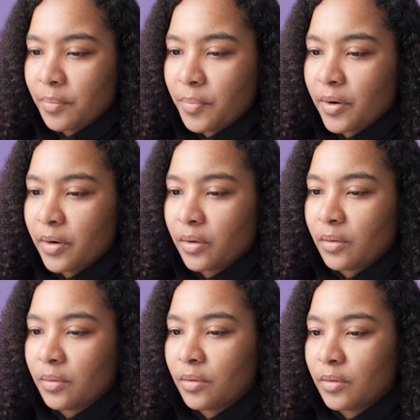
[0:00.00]
imperial.
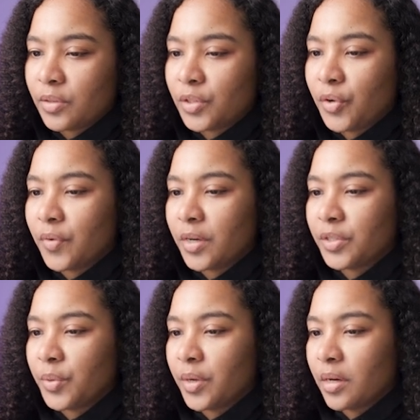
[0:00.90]
So far,
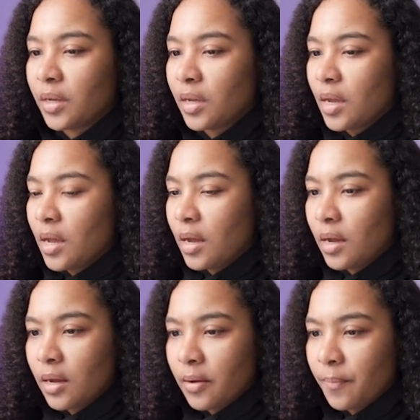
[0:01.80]
so good.
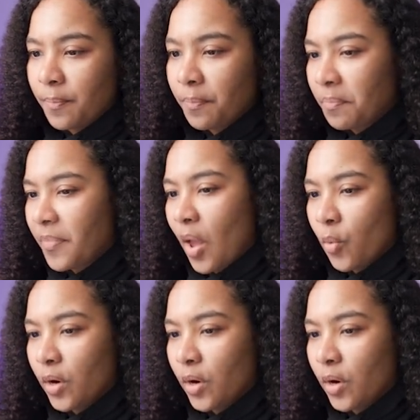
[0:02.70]
That